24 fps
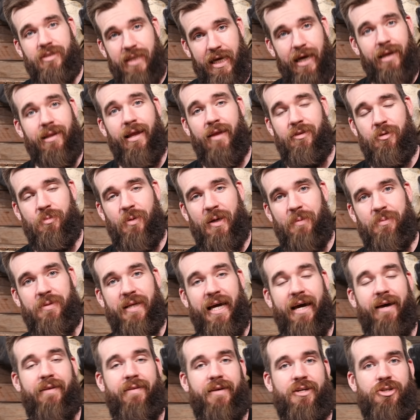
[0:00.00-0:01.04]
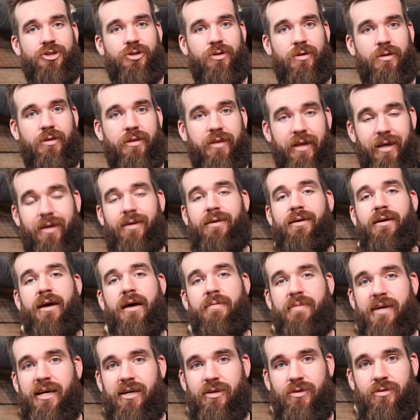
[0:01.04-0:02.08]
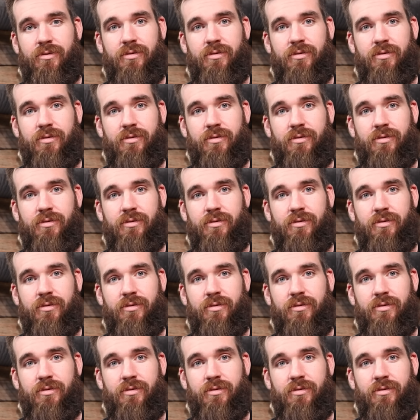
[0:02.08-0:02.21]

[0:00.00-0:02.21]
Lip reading: tell other people how they should think about